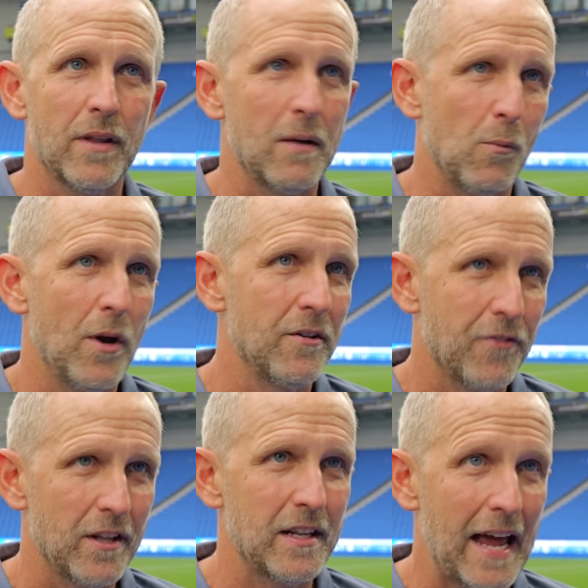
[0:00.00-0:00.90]
and they were
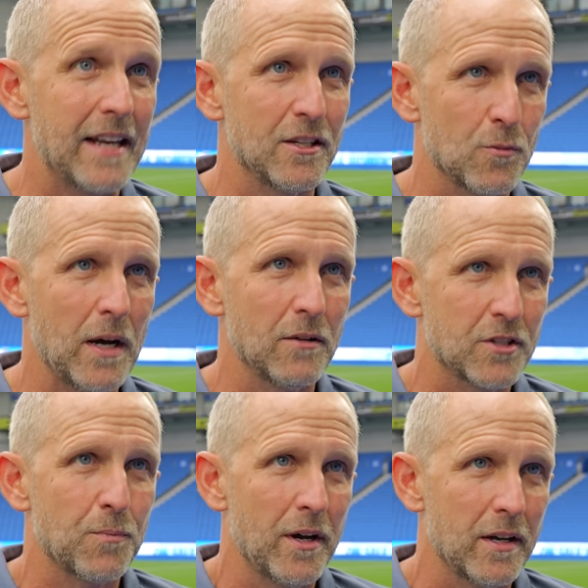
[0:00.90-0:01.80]
wonderful at the end as well,
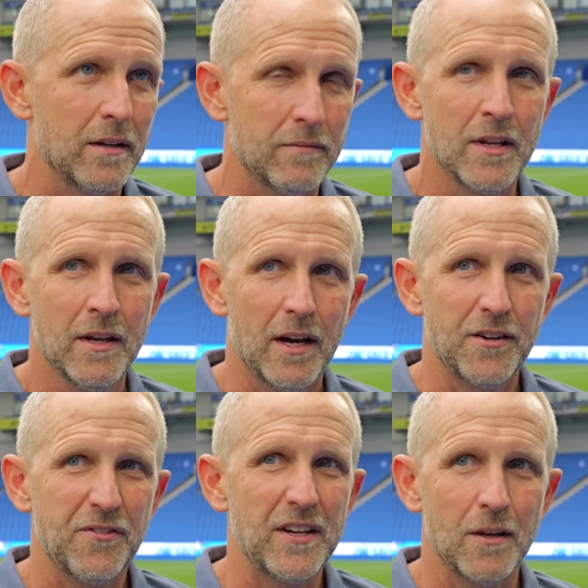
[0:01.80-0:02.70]
despite a
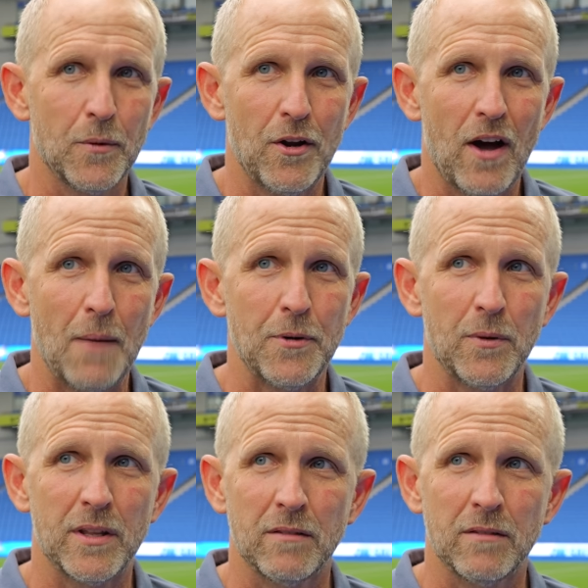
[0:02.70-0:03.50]
defeat that we're not happy with.